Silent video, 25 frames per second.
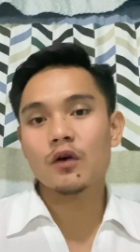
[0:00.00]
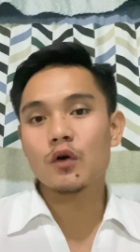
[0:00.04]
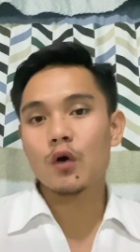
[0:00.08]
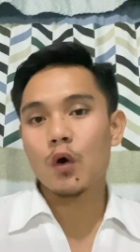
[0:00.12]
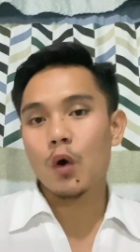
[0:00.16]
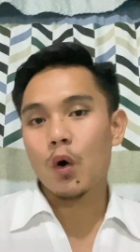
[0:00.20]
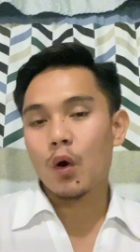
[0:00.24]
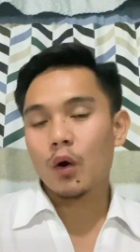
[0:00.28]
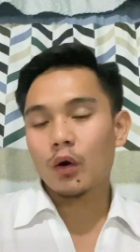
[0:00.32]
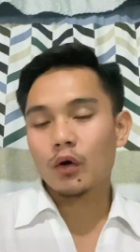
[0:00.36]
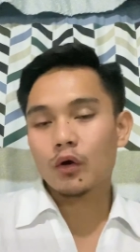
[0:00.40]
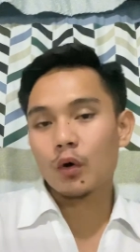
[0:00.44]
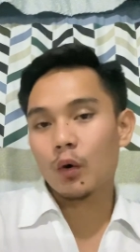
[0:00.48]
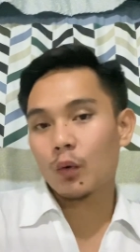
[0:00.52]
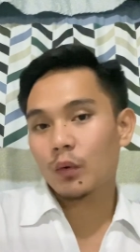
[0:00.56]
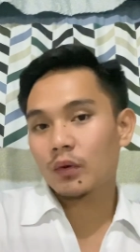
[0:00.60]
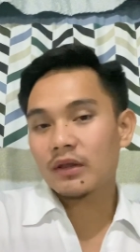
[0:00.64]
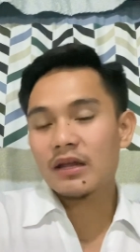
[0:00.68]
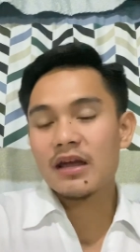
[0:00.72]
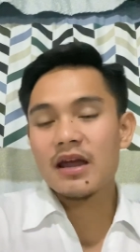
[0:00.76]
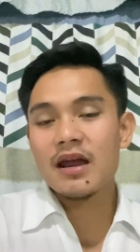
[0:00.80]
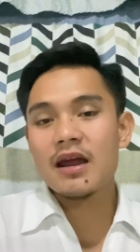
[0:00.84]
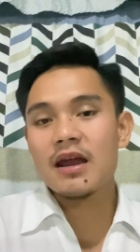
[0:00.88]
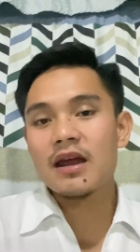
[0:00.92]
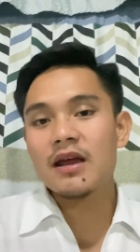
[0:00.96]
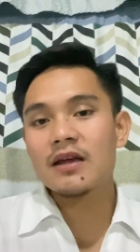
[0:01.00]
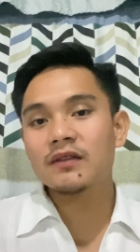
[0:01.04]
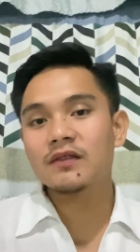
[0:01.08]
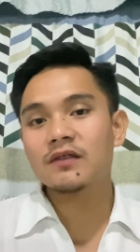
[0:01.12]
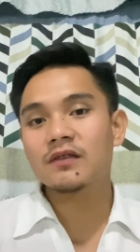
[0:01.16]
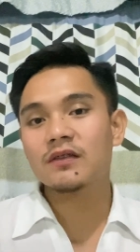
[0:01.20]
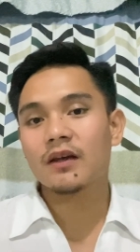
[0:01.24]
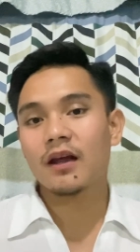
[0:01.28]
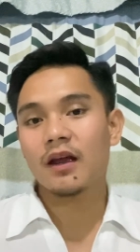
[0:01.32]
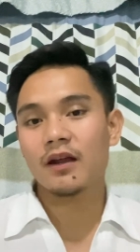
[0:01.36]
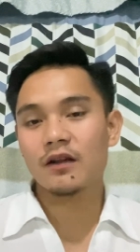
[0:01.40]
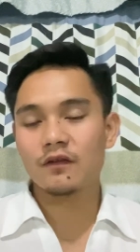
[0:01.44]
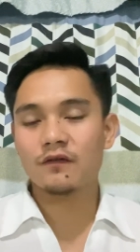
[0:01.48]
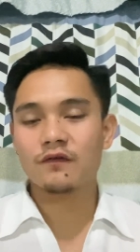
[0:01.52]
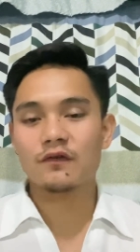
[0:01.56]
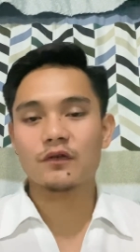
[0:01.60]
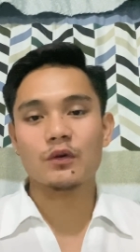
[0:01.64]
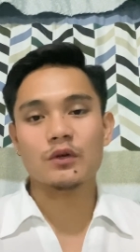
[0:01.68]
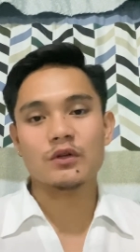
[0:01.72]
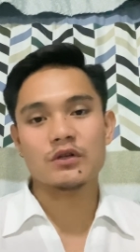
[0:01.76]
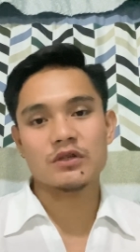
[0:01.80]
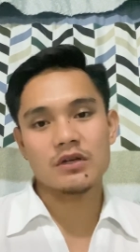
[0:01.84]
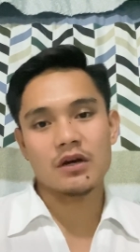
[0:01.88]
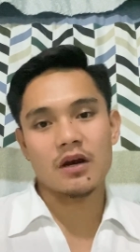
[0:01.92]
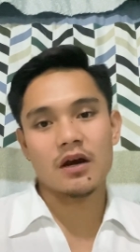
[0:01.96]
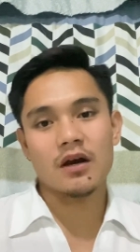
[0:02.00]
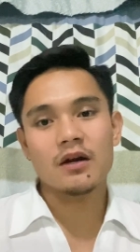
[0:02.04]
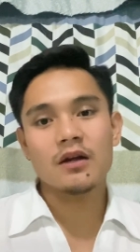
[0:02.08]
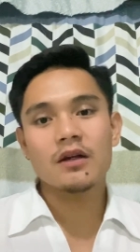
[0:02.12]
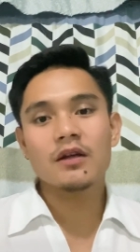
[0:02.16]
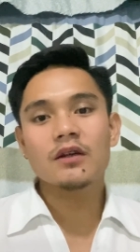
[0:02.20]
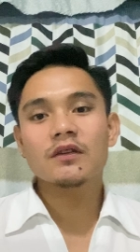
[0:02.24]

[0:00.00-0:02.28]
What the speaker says: colleagues in the future.